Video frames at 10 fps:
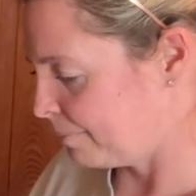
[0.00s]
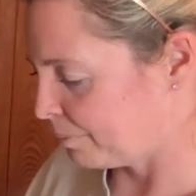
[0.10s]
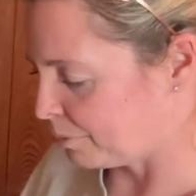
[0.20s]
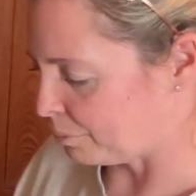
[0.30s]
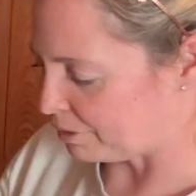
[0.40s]

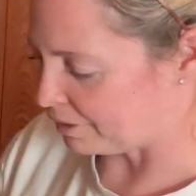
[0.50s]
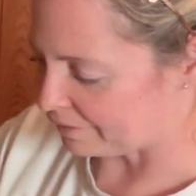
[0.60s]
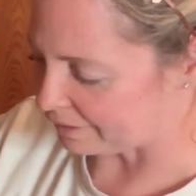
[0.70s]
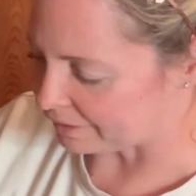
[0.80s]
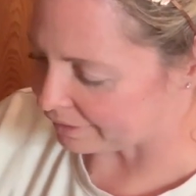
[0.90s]
I'll put the
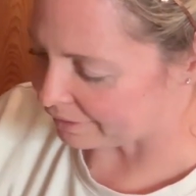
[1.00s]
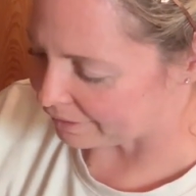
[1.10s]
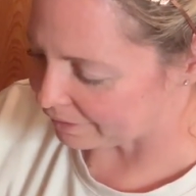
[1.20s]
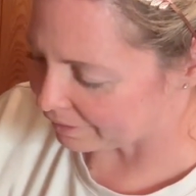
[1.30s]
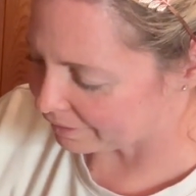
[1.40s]
singing kitty
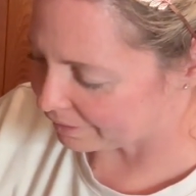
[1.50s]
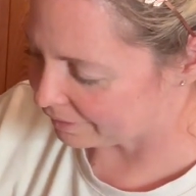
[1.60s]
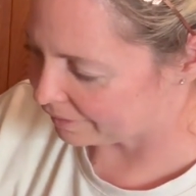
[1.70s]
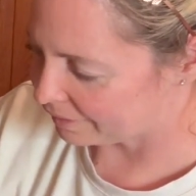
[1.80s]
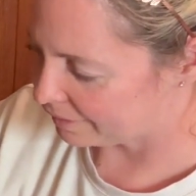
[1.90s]
here.
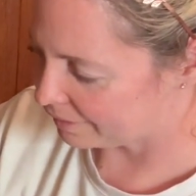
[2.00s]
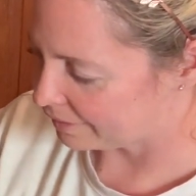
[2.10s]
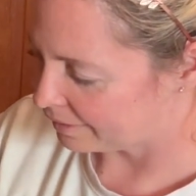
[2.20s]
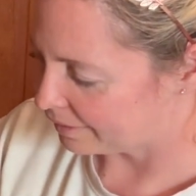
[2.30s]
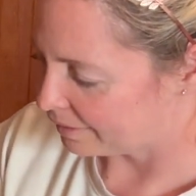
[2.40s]

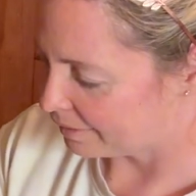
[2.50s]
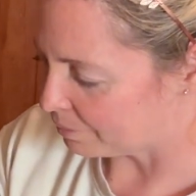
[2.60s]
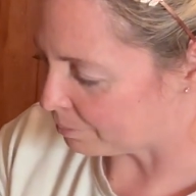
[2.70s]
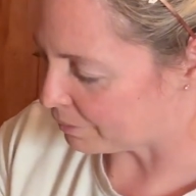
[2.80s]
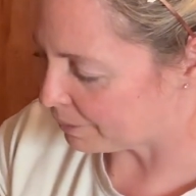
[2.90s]

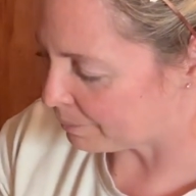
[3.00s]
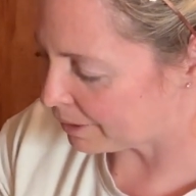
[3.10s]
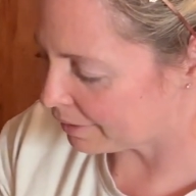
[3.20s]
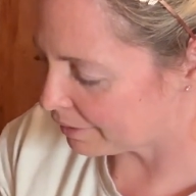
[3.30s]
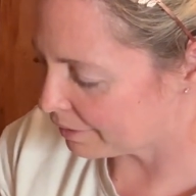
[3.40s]
Let me come
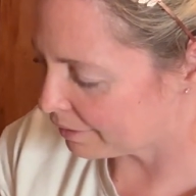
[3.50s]
back.